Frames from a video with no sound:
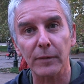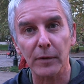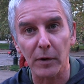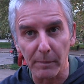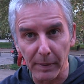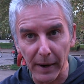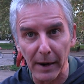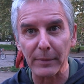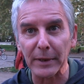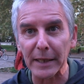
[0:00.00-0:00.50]

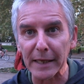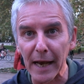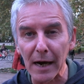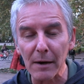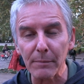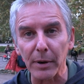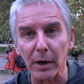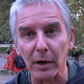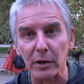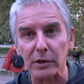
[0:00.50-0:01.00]
compared with a
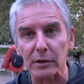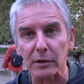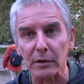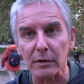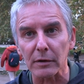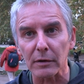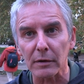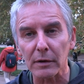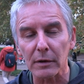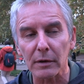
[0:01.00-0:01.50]
young person.
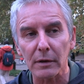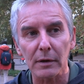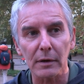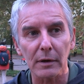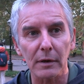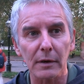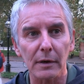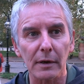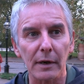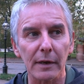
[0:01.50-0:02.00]

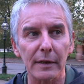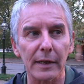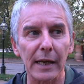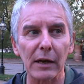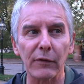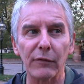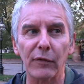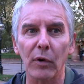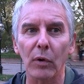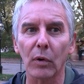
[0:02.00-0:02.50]
And
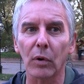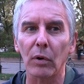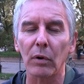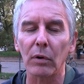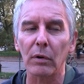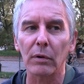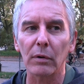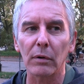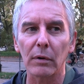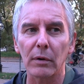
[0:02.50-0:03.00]

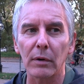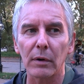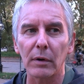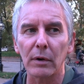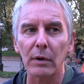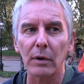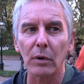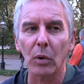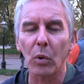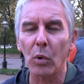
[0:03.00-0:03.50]
therefore,
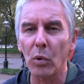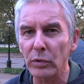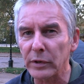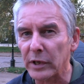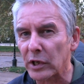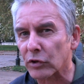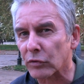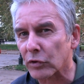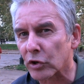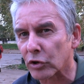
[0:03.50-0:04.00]
all
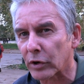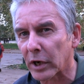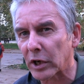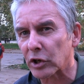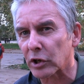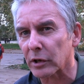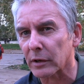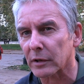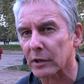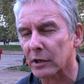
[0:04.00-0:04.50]
these
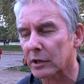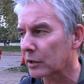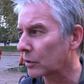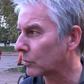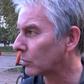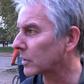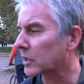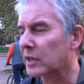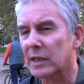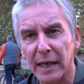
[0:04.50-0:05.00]
restrictions
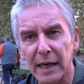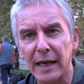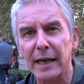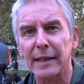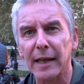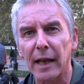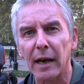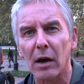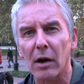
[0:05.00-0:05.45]
were stealing their